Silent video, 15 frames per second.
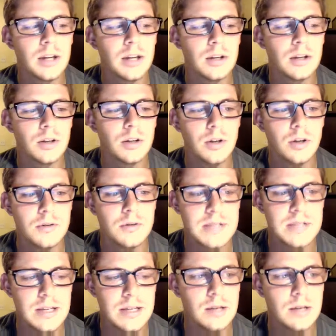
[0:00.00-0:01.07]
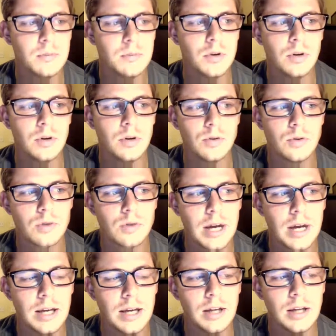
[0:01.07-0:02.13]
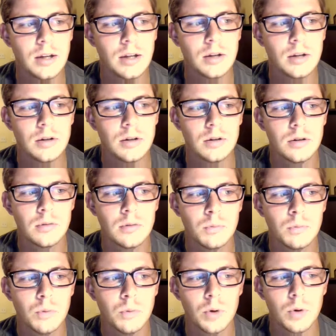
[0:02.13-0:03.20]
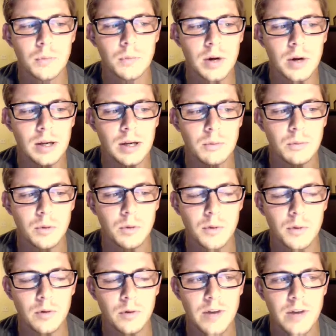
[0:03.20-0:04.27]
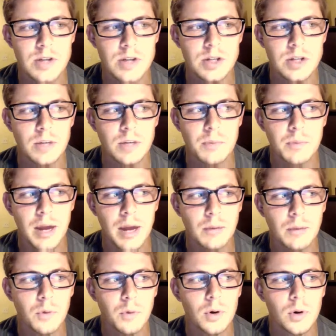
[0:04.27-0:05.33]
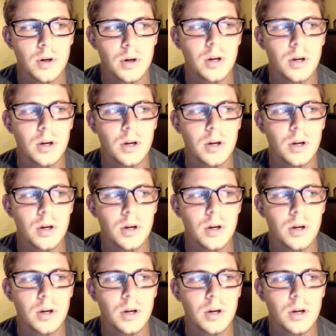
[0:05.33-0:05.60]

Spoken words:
new team, new training, more money, more motivation, paying more,